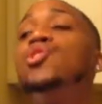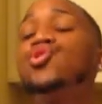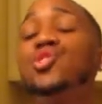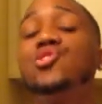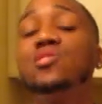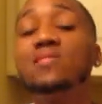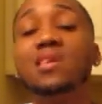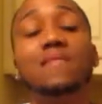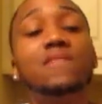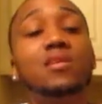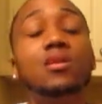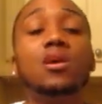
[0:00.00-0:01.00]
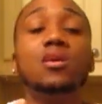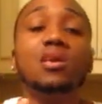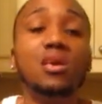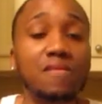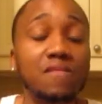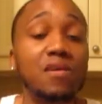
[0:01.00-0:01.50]
should have just given
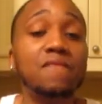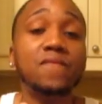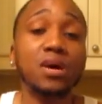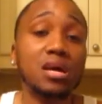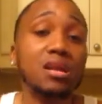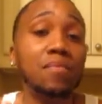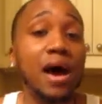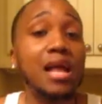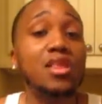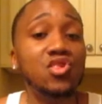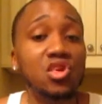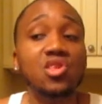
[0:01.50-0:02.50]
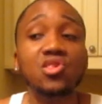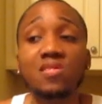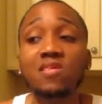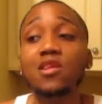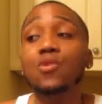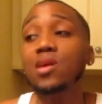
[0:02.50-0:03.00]
Eva a fucking apology and
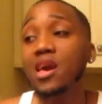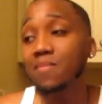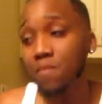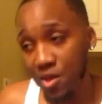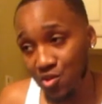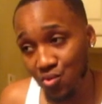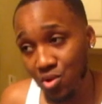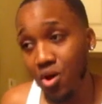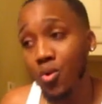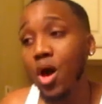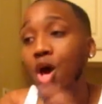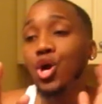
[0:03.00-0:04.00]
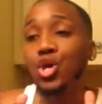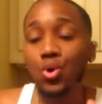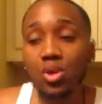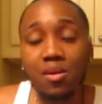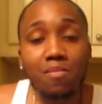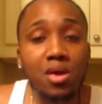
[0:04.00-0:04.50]
just said, okay, bitch, you know,
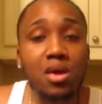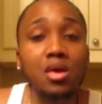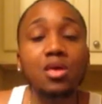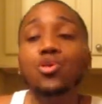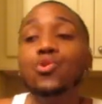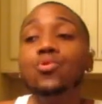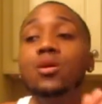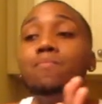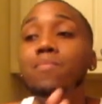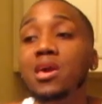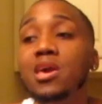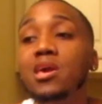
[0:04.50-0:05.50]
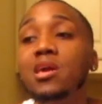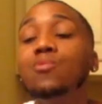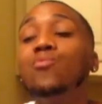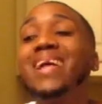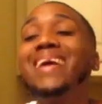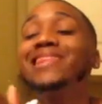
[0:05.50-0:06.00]
you didn't mean, you didn't
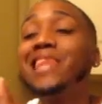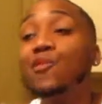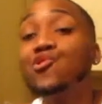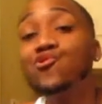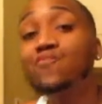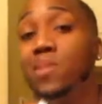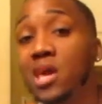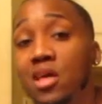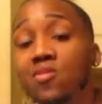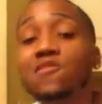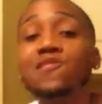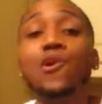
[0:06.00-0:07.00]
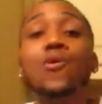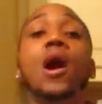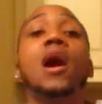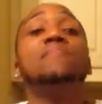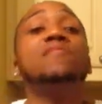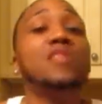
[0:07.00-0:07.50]
mean what I thought you meant.
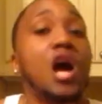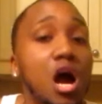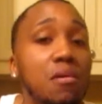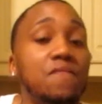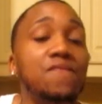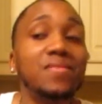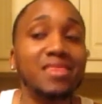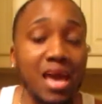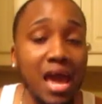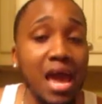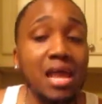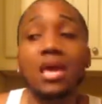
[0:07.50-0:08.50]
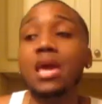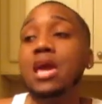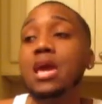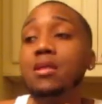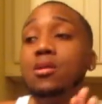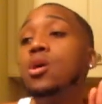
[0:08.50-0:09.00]
So I'm sorry for that.
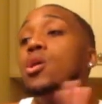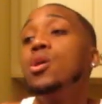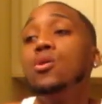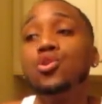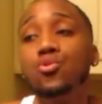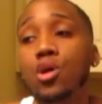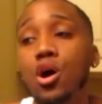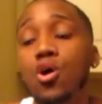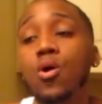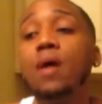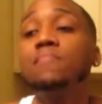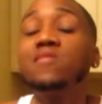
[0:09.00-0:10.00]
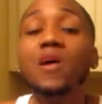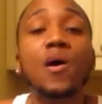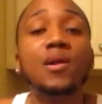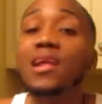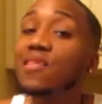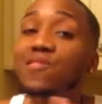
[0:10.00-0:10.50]
And, you know, I'm
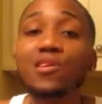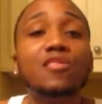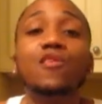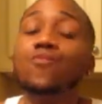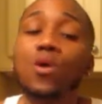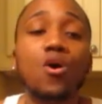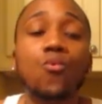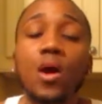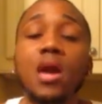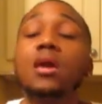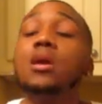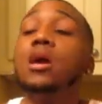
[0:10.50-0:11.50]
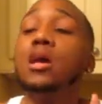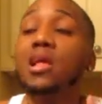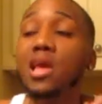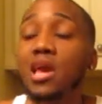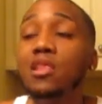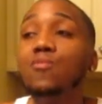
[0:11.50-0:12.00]
sorry that I took it the wrong way.
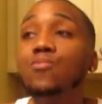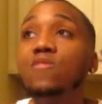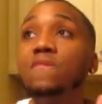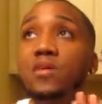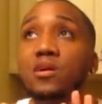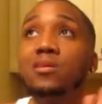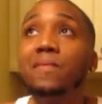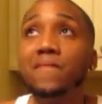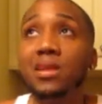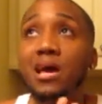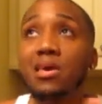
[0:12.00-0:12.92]
Kandi was fucked up for